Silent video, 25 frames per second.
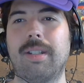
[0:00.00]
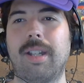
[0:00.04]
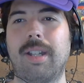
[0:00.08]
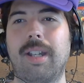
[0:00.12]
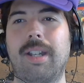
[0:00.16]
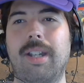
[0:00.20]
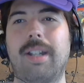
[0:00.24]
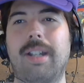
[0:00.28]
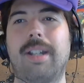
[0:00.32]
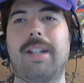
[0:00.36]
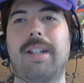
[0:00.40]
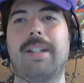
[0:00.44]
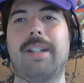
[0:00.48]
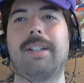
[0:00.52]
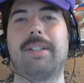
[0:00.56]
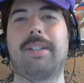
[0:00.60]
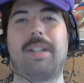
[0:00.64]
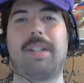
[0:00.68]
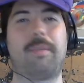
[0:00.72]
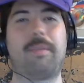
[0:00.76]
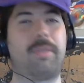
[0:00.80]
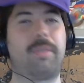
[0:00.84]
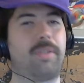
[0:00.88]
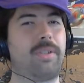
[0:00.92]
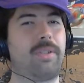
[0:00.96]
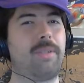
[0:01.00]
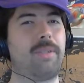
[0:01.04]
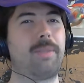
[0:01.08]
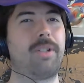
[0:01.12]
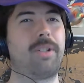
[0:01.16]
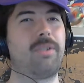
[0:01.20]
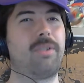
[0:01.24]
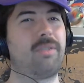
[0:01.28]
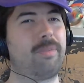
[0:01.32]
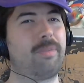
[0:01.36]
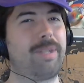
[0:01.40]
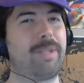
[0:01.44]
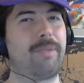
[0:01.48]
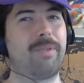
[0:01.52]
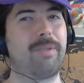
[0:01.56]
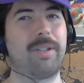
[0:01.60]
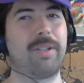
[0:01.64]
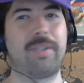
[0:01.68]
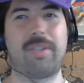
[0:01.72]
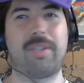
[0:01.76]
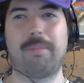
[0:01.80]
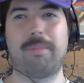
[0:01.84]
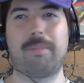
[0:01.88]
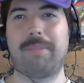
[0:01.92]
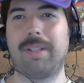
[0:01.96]
I was stumbling over my
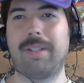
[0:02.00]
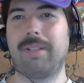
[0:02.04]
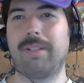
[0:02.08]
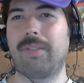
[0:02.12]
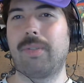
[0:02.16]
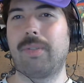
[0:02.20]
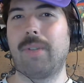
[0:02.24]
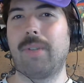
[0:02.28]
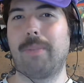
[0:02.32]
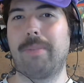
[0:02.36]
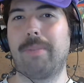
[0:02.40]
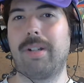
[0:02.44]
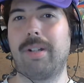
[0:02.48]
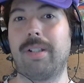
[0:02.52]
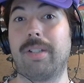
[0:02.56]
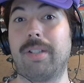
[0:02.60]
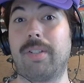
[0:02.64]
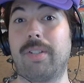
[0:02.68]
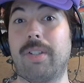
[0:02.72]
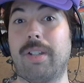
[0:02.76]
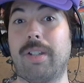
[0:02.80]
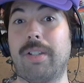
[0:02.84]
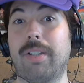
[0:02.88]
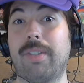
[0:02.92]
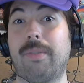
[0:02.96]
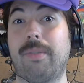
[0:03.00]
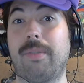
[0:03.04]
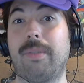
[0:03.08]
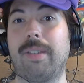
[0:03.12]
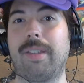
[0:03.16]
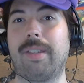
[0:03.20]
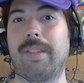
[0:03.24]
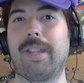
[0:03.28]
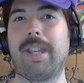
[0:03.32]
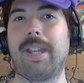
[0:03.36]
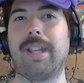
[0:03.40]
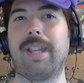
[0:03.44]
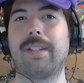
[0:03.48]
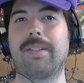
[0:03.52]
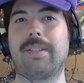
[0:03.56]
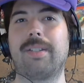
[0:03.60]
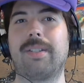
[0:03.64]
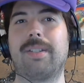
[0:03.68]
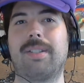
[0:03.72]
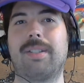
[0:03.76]
words a bit, so I apologize for that.